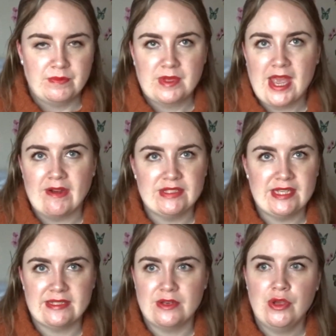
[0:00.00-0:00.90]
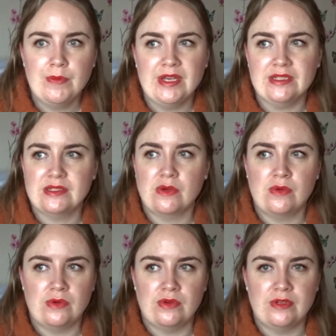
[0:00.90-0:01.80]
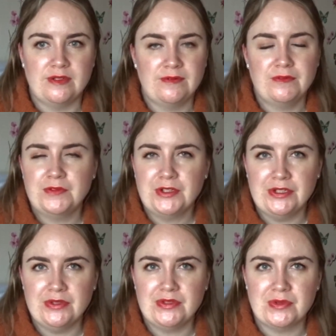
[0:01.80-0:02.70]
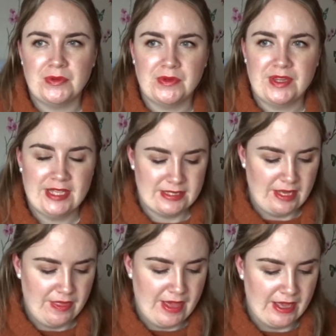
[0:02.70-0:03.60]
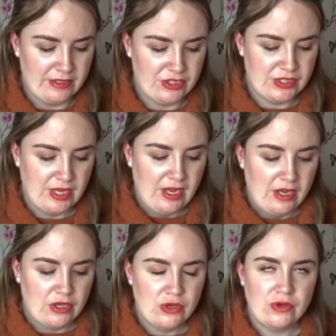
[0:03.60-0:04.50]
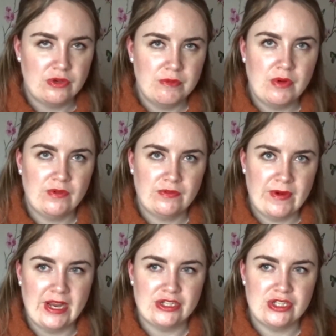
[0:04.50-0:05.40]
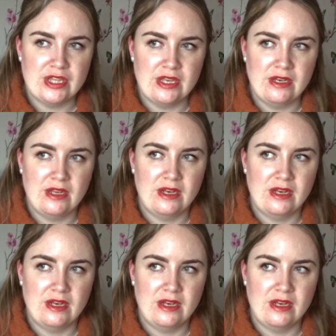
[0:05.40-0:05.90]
carrot sticks and hummus or fruit or things like that, and just cook more fresh than,